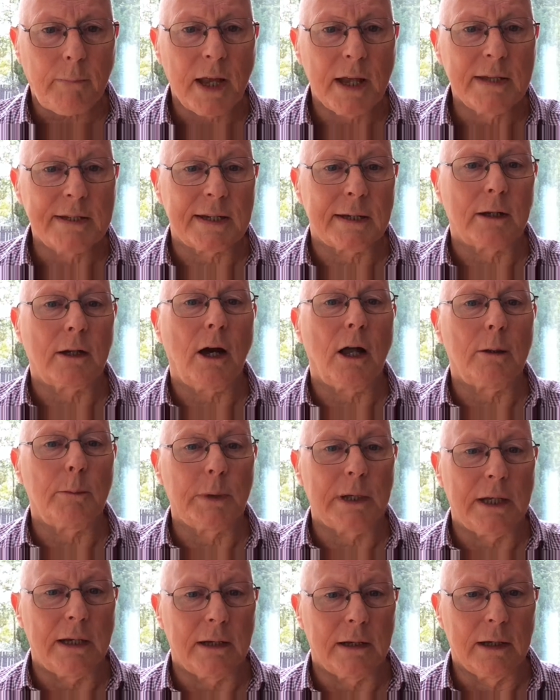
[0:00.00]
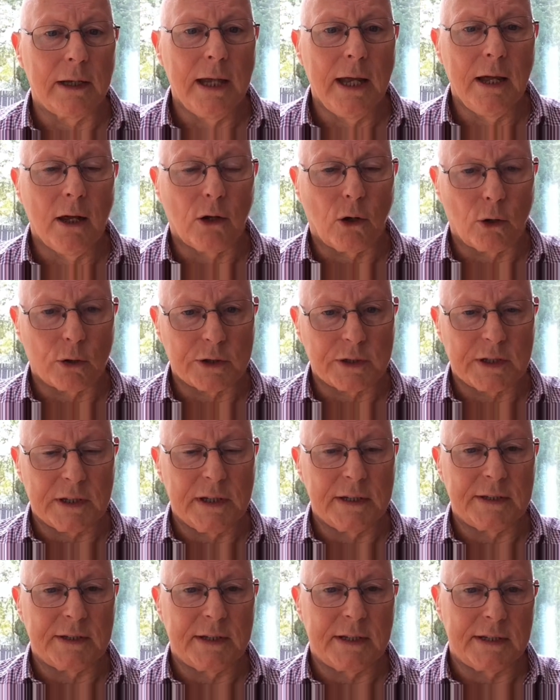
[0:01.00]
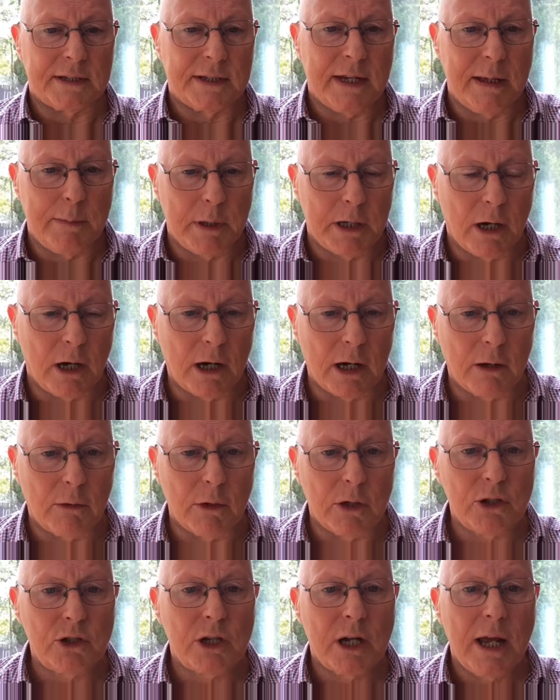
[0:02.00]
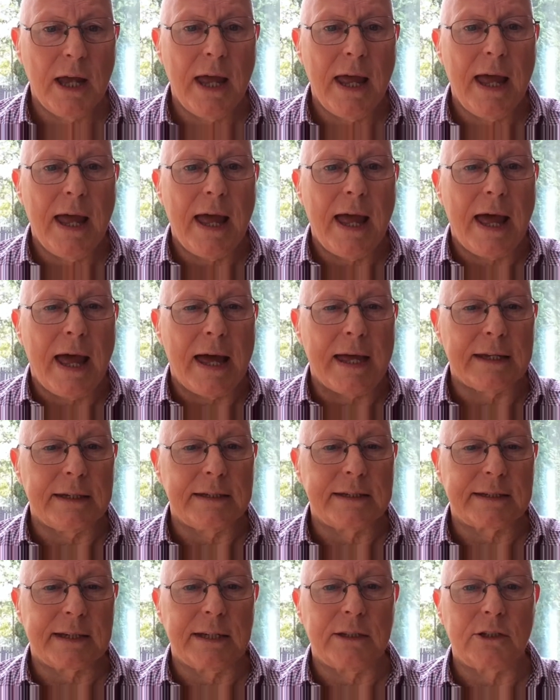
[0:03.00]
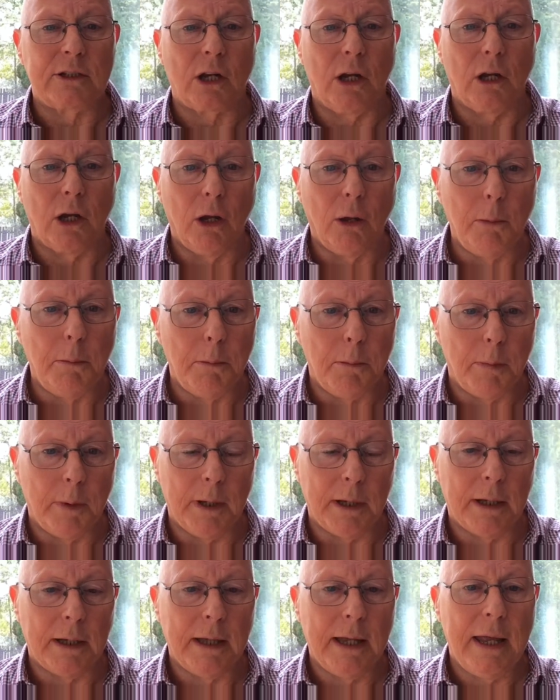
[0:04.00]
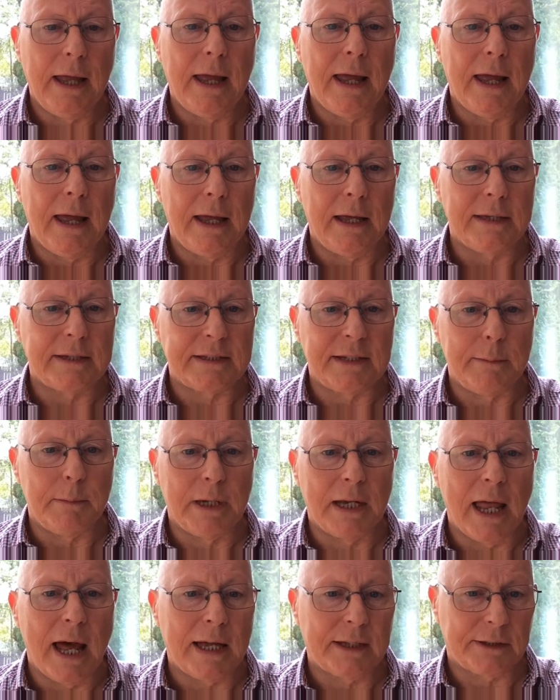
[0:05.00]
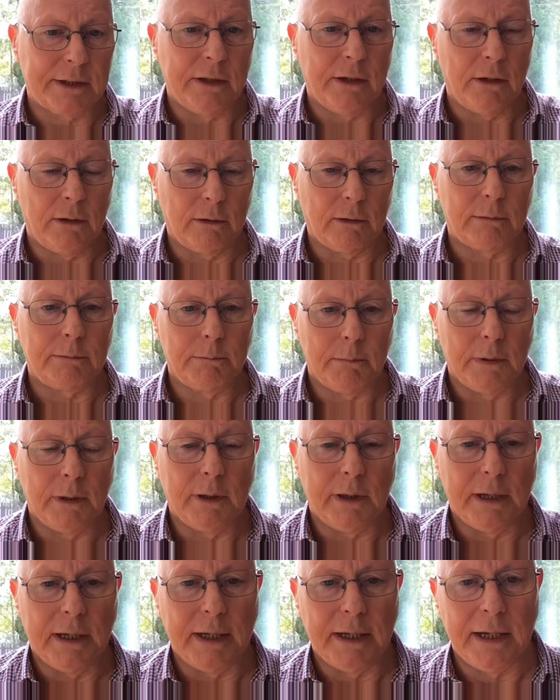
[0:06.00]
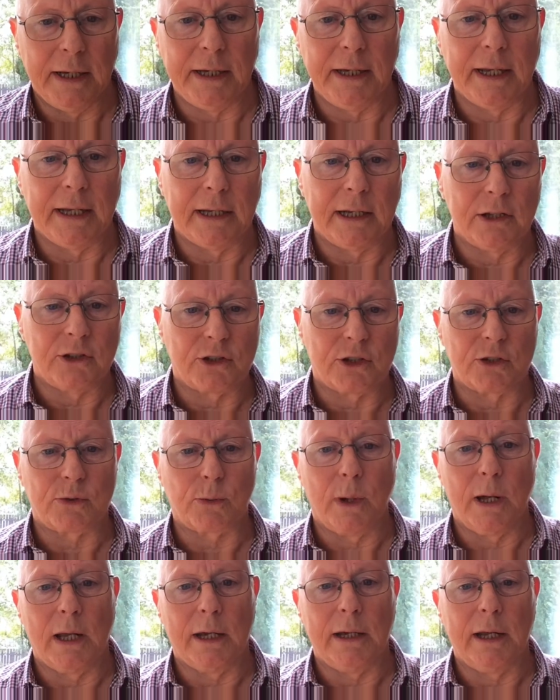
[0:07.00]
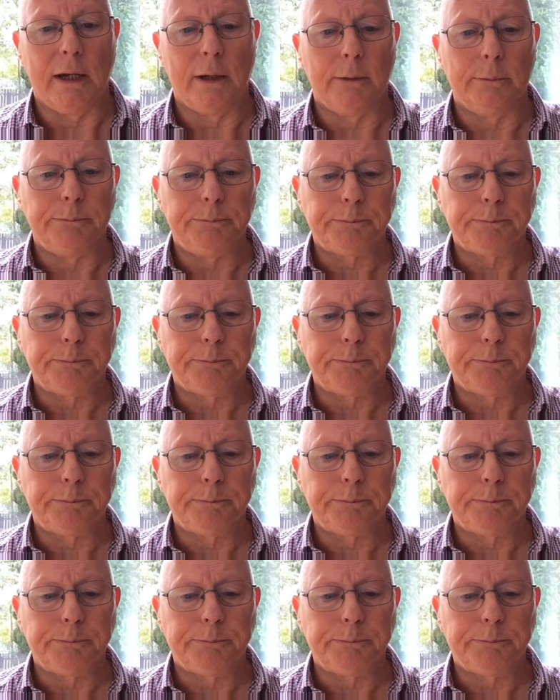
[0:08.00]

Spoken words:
St. Cholmcille, of course, is his name in Irish, and St. Columba, his name in Latin or in English as well now.